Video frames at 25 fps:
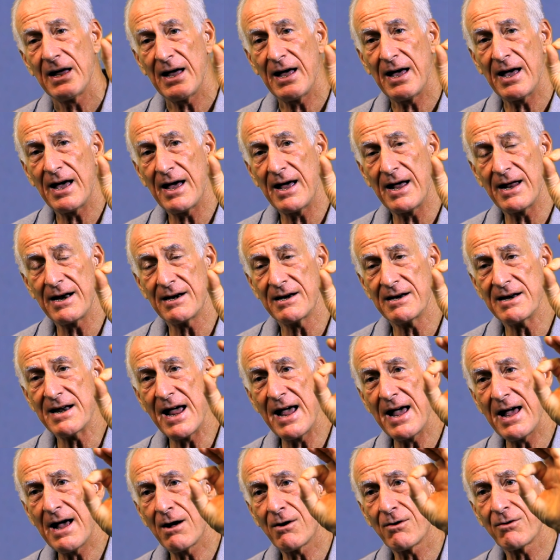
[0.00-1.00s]
and
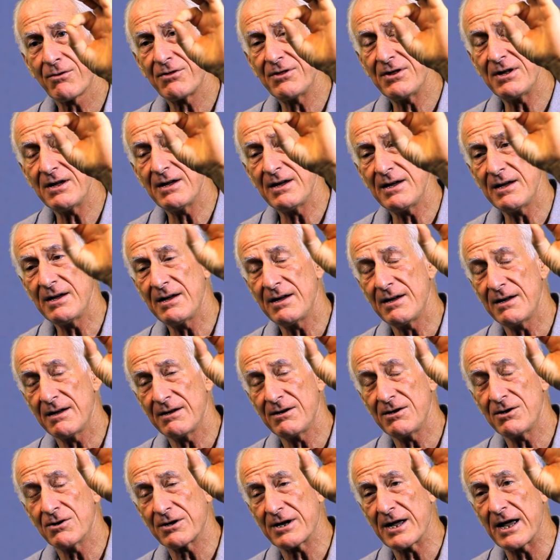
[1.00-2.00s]
now you're